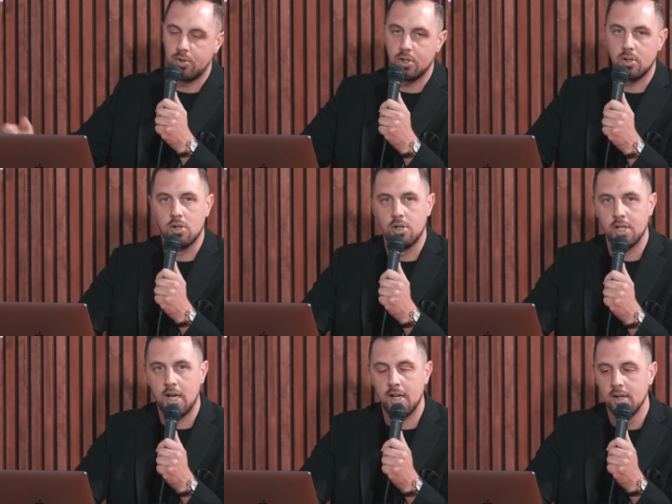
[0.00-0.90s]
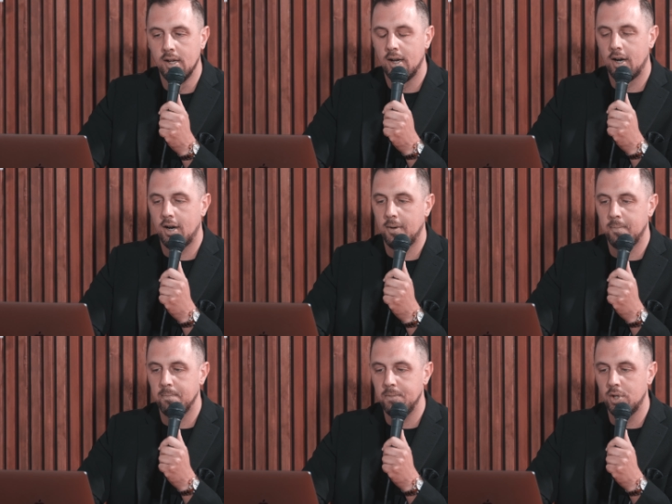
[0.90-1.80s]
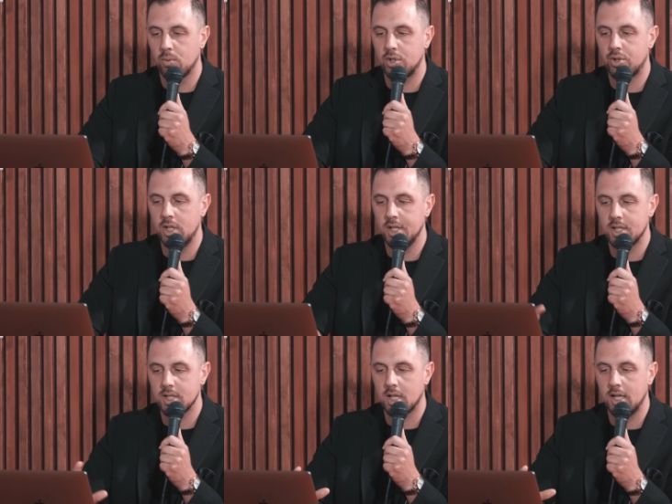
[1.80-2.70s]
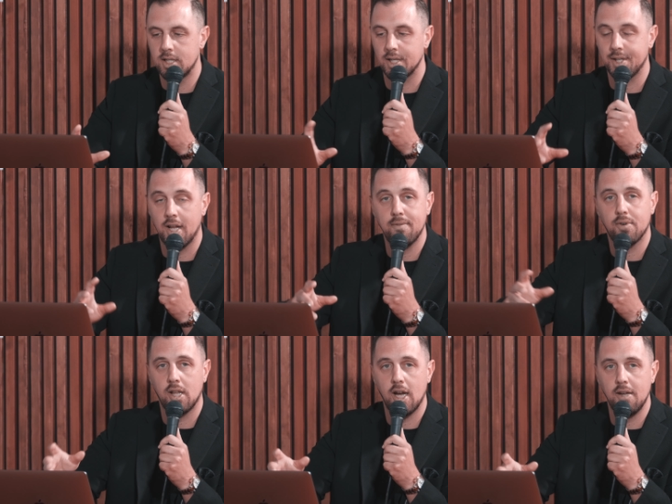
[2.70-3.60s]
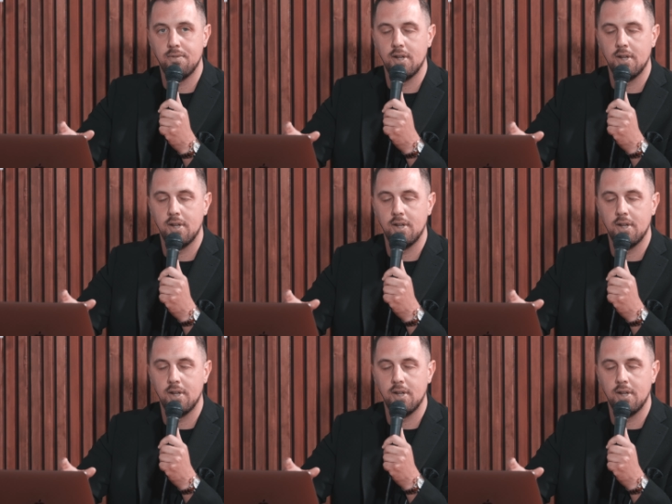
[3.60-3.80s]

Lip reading: you'll learn that, we're treating this client as a client for life.